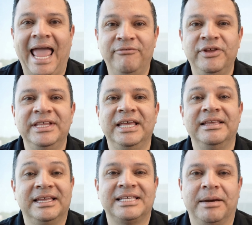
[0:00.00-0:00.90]
Everything
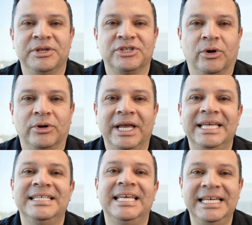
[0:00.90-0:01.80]
in this episode
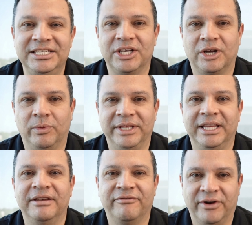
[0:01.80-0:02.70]
is easier with
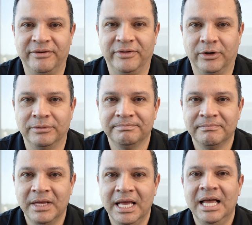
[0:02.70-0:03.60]
it in front of you.
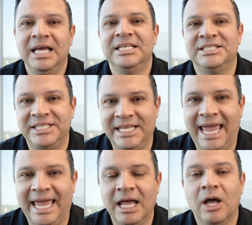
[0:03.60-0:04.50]

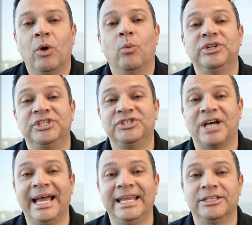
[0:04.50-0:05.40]
Today, we're
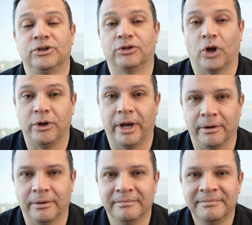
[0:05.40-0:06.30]
designing your
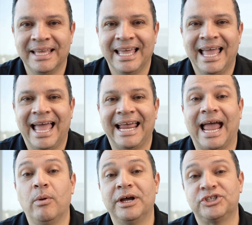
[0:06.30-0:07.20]
logo.
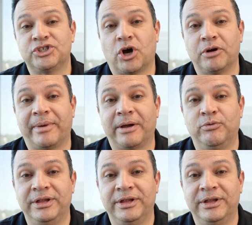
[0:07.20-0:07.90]
And I want to start by